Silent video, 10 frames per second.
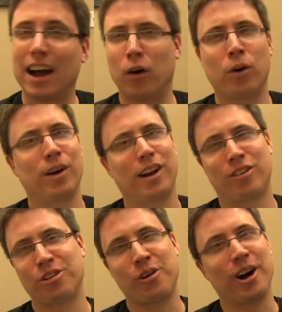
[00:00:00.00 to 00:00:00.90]
Oh,
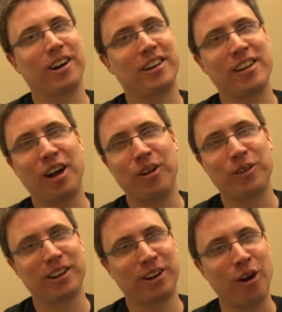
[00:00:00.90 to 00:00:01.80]
it's so hard to tell
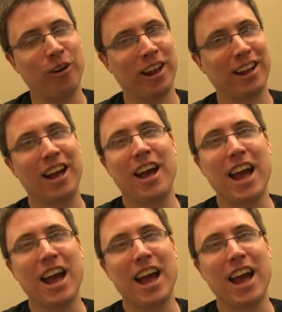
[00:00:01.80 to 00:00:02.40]
what the codex...